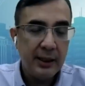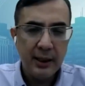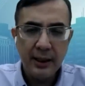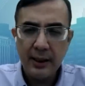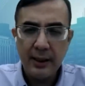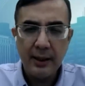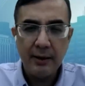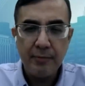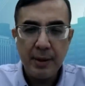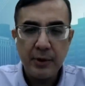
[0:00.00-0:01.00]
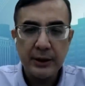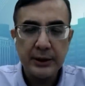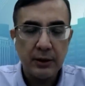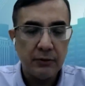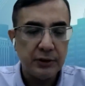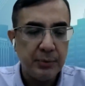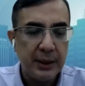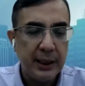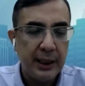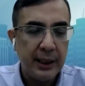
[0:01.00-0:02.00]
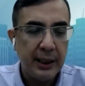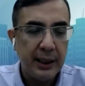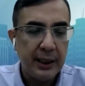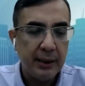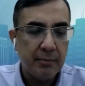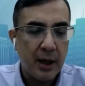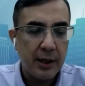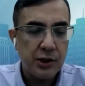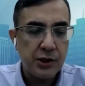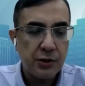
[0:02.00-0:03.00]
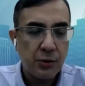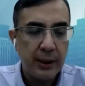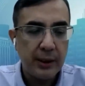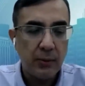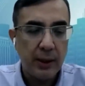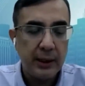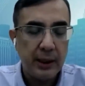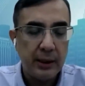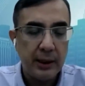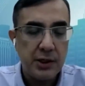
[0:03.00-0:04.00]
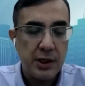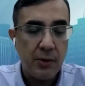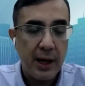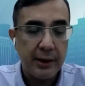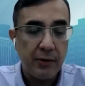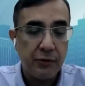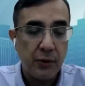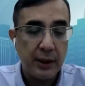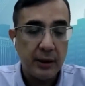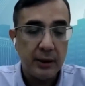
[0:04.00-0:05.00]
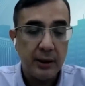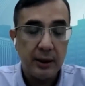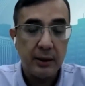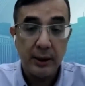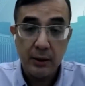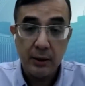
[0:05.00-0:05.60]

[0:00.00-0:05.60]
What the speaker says: explains they took the initiative to cushion the impact in the bills of its customers.